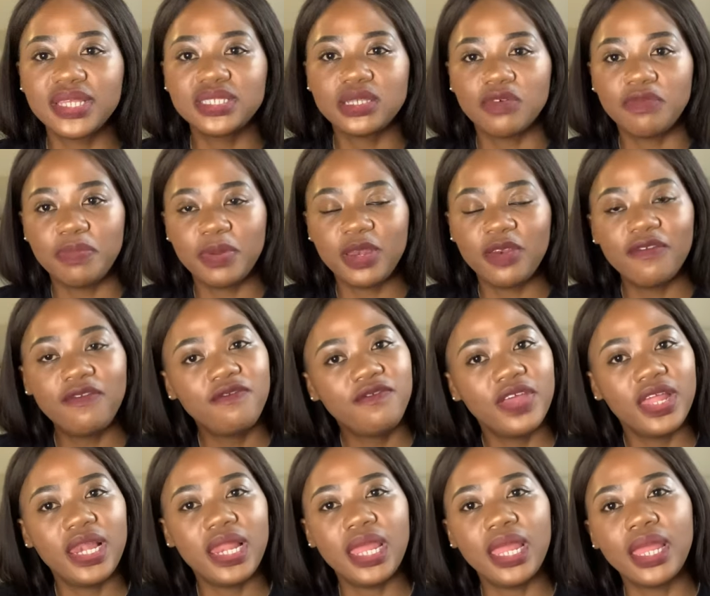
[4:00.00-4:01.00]
I've been
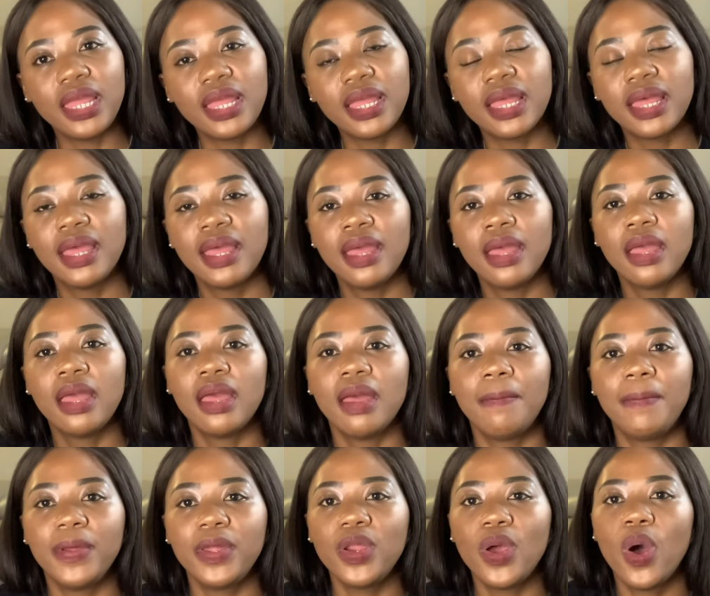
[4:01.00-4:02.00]
feeling a
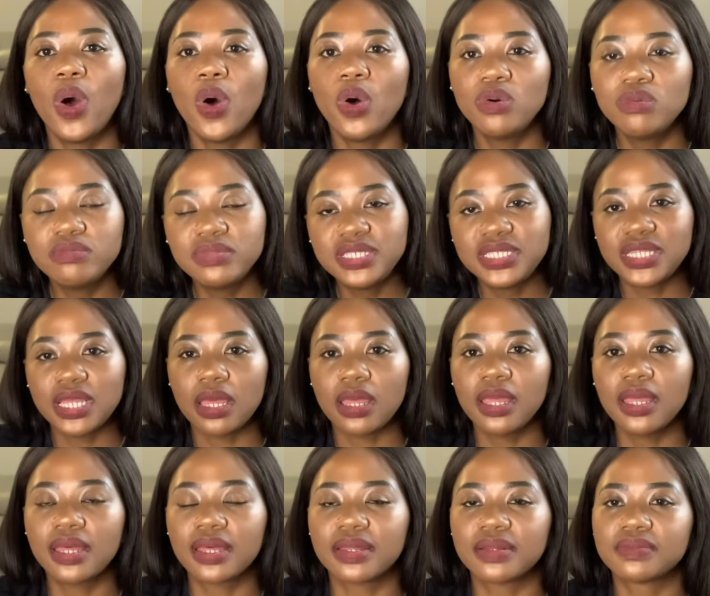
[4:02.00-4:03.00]
bit homesick,
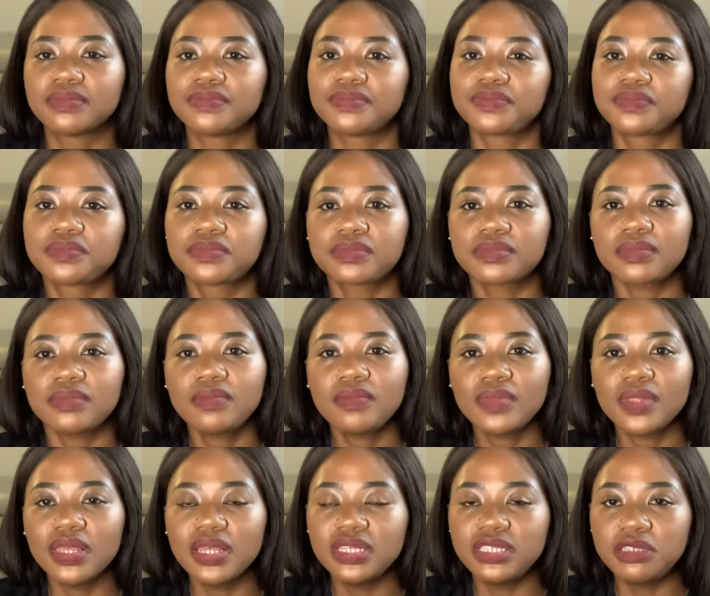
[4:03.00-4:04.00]

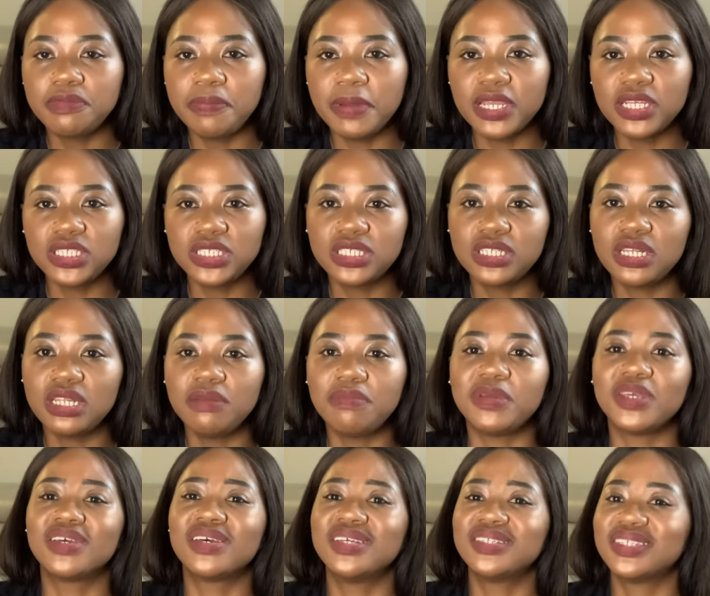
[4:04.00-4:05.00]
especially
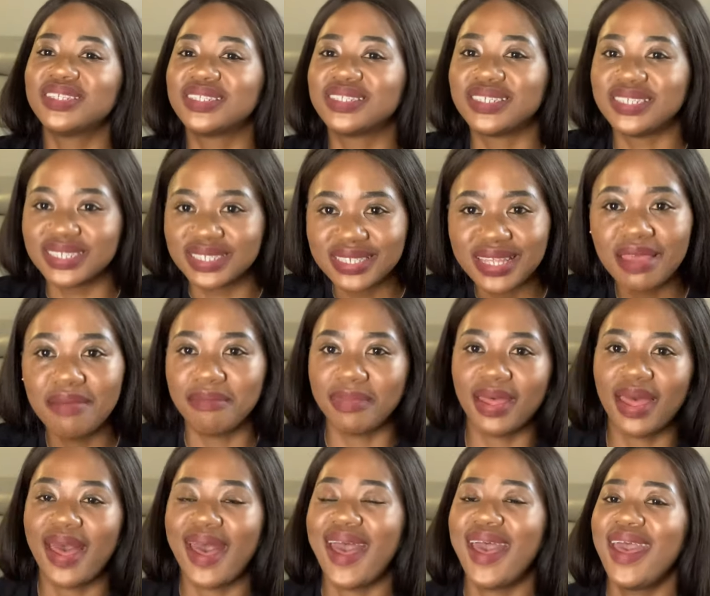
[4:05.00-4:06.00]
because it's
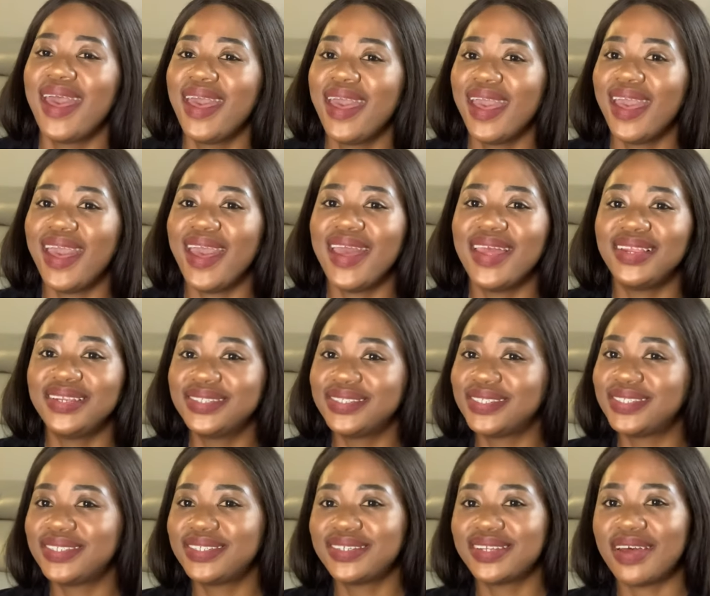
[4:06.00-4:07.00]
December. And
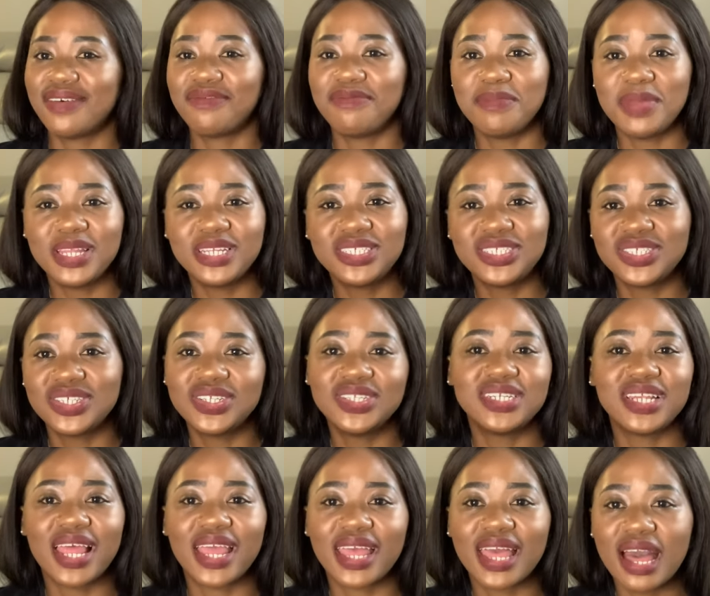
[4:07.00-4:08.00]
I've mentioned
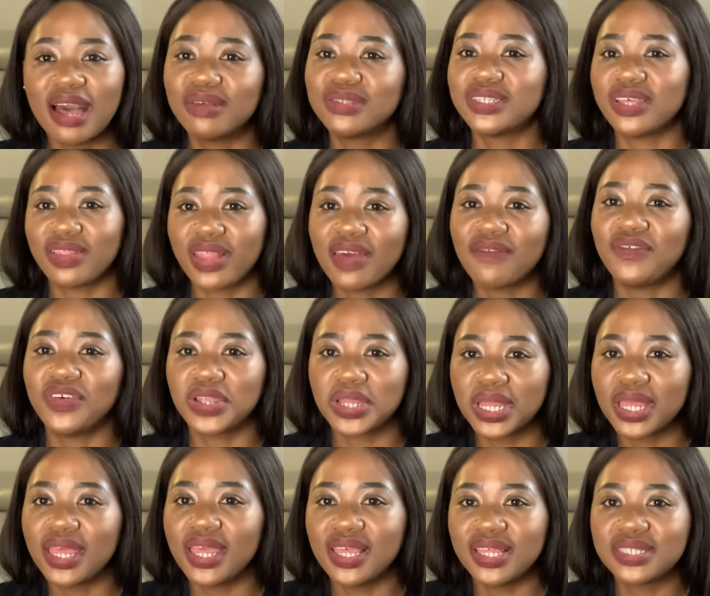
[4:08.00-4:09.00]
like how South Africa
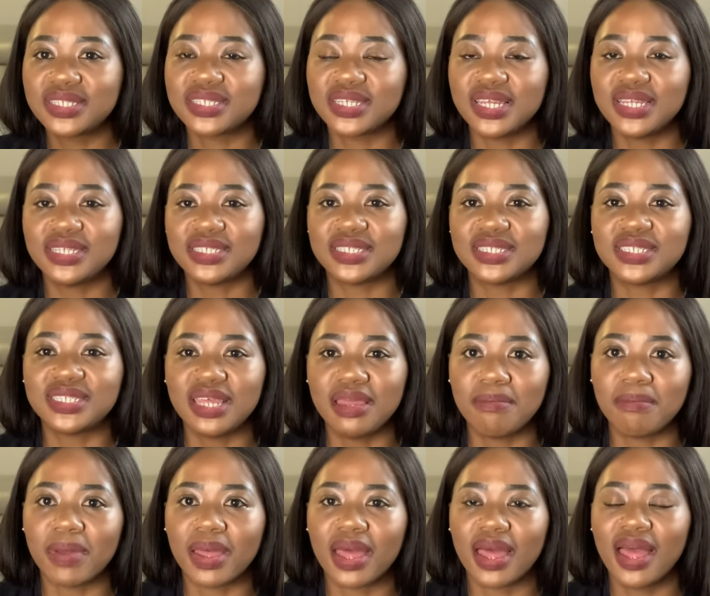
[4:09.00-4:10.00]
is in
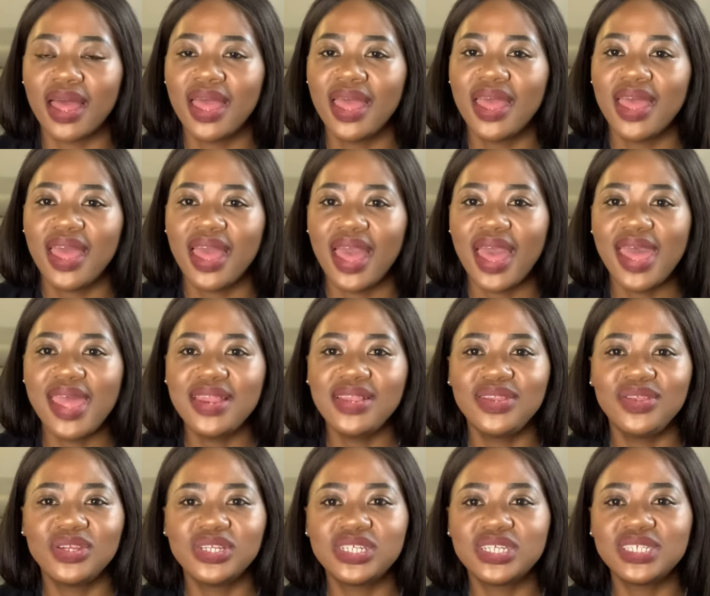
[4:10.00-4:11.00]
December.
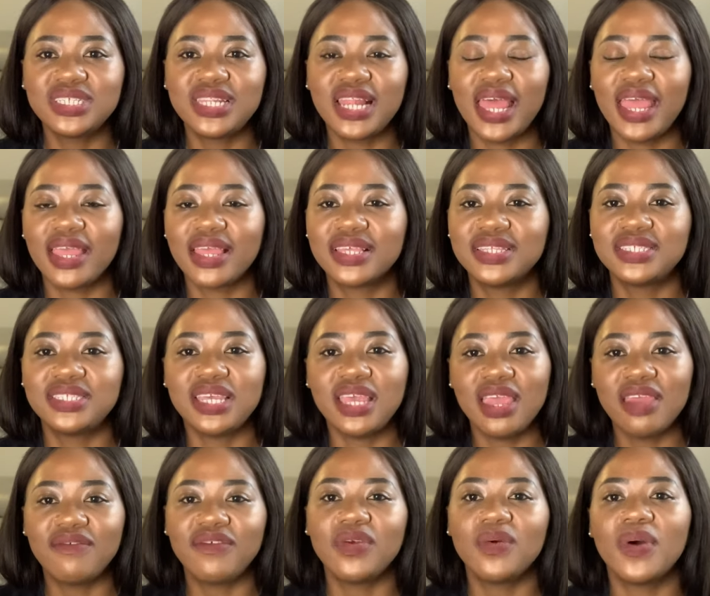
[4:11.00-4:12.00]
And you just like see
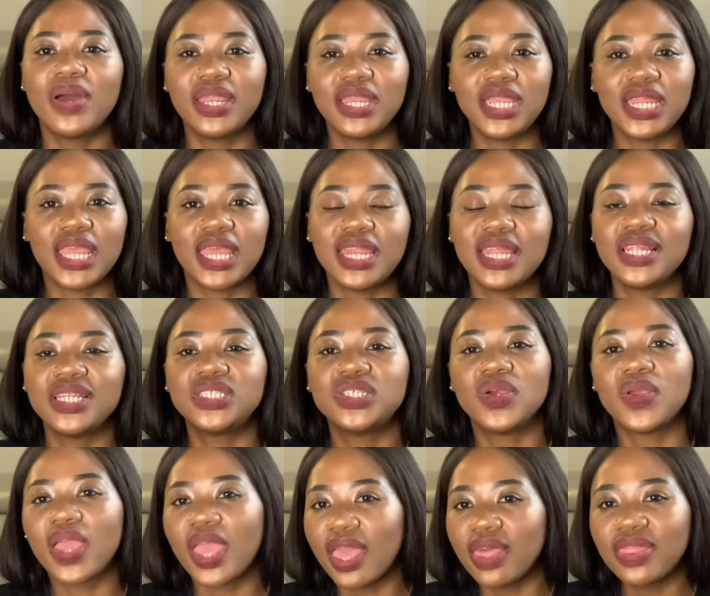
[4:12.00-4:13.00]
everyone getting
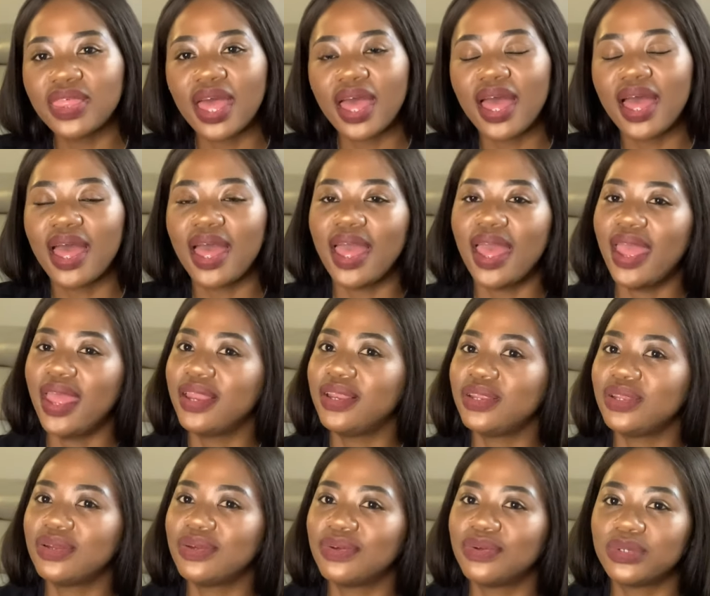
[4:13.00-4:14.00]
together and
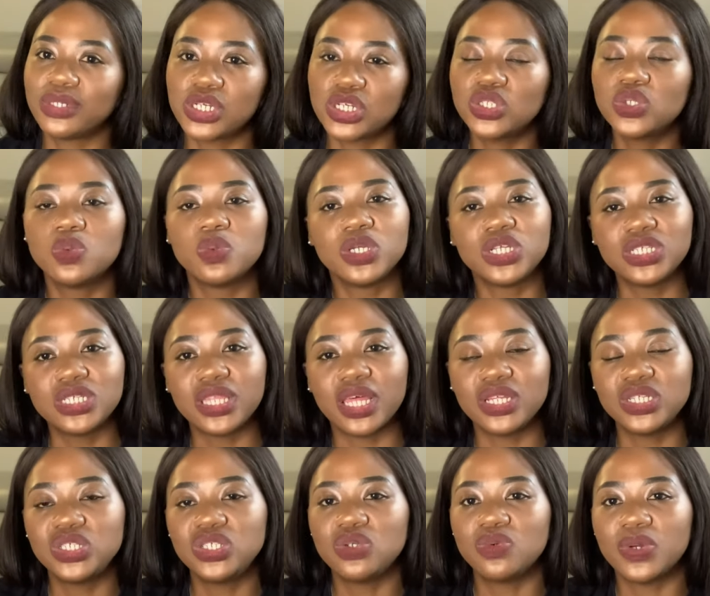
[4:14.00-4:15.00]
you just wish
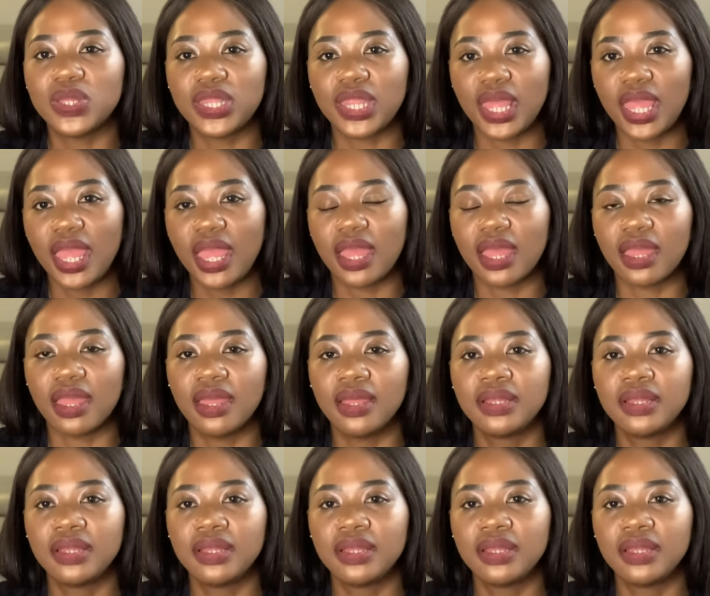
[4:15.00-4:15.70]
that you were there.